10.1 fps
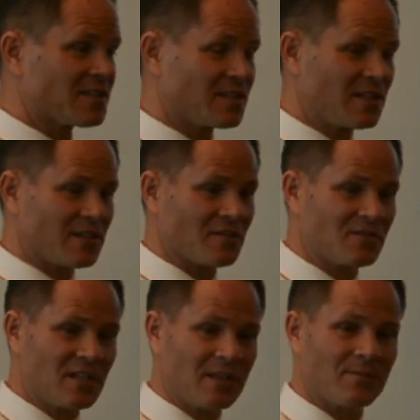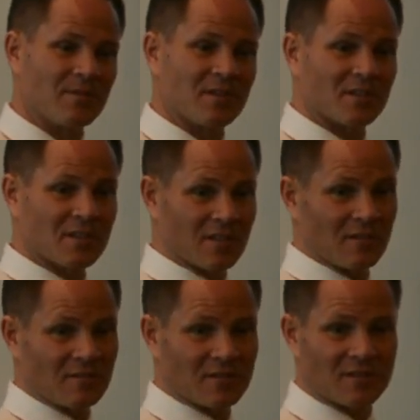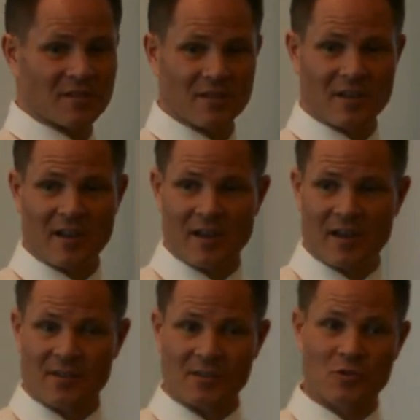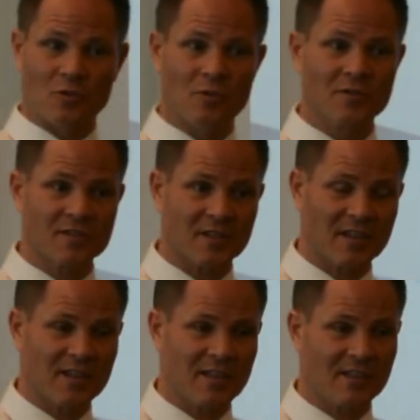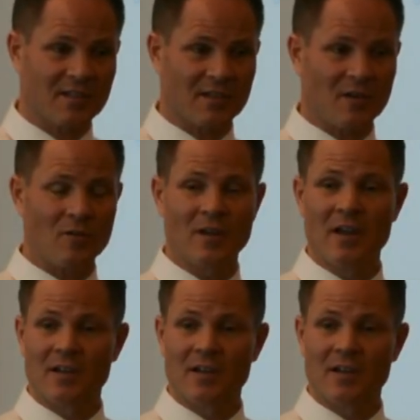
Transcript: is to get your team the skills uh, and the tools that they need to know.